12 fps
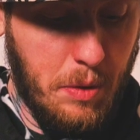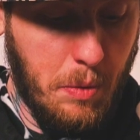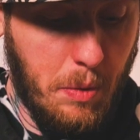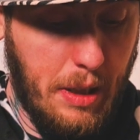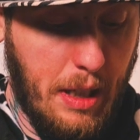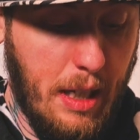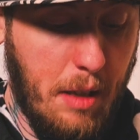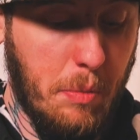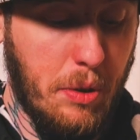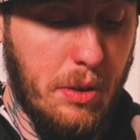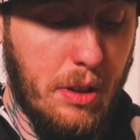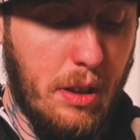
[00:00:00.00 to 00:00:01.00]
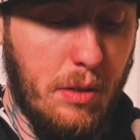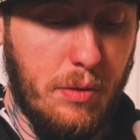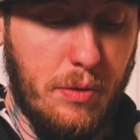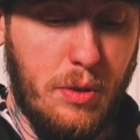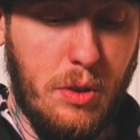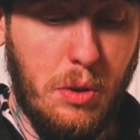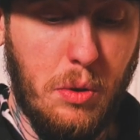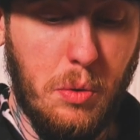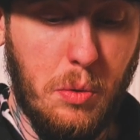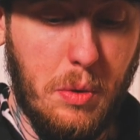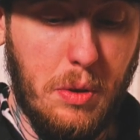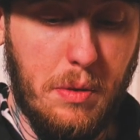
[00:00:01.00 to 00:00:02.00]
what I believe
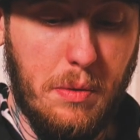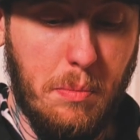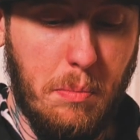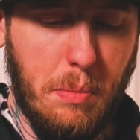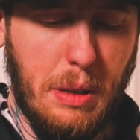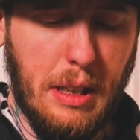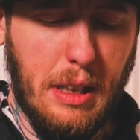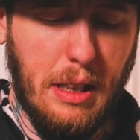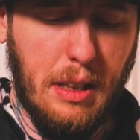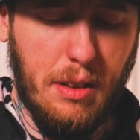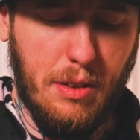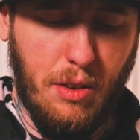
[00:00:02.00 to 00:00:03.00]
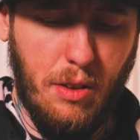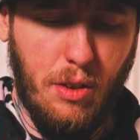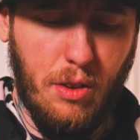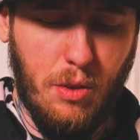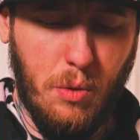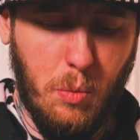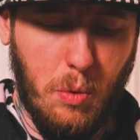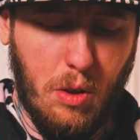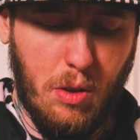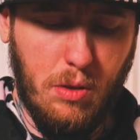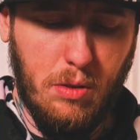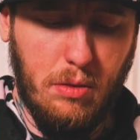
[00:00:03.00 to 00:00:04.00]
to be the
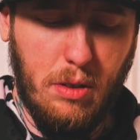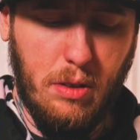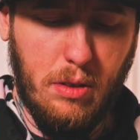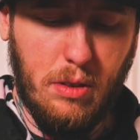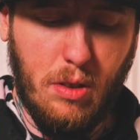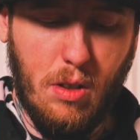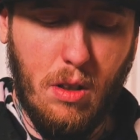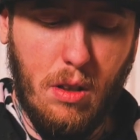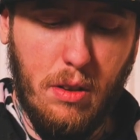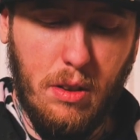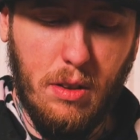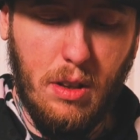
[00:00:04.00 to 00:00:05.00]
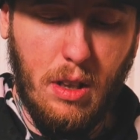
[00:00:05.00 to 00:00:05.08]
World card.